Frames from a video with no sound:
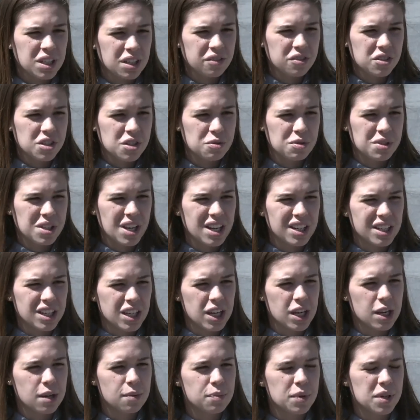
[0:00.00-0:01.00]
if she was on
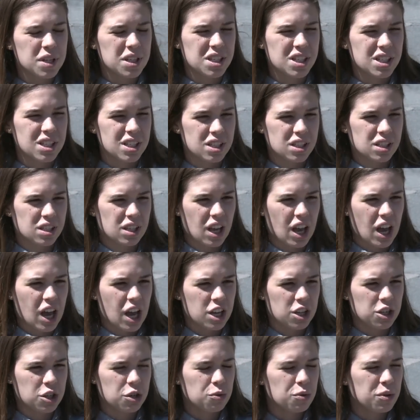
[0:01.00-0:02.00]
campus,
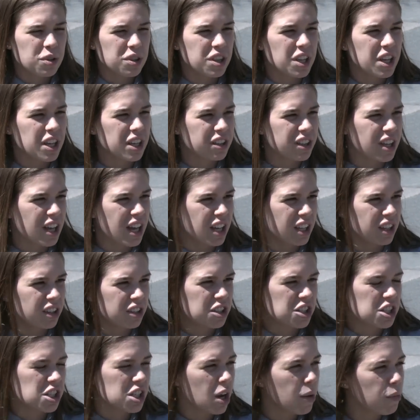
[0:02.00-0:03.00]
you would think that
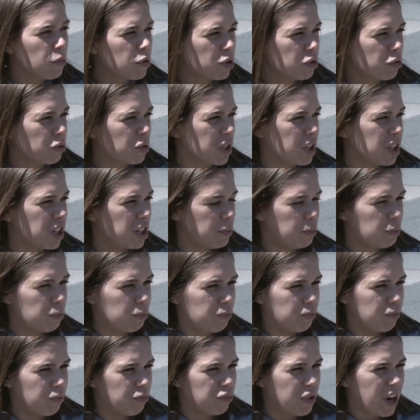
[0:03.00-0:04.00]
someone would
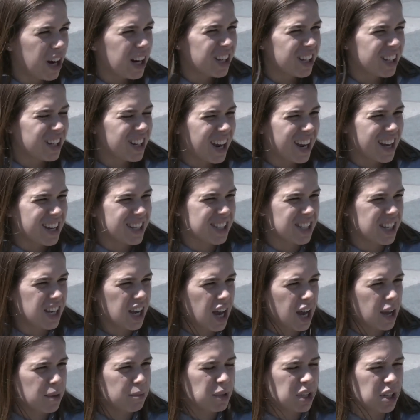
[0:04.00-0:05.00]
recognize it.
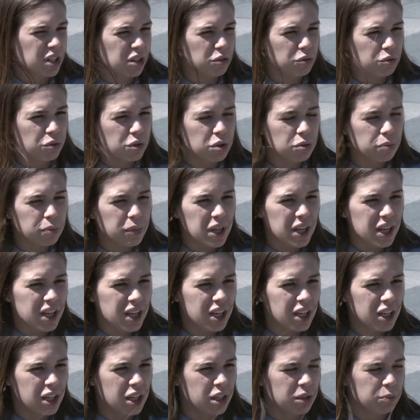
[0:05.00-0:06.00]
I mean, a mm-hmm.
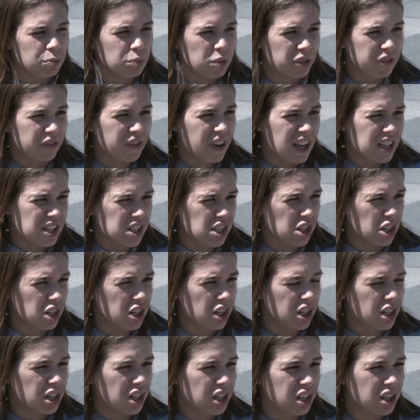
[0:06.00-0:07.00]
roommate,
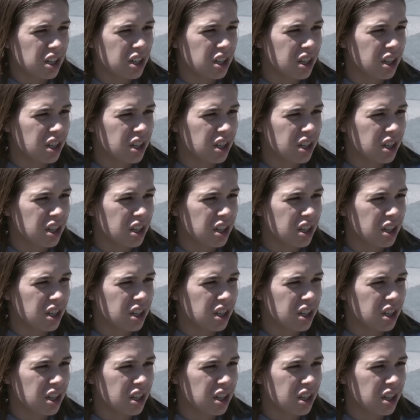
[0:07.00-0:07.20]
professor.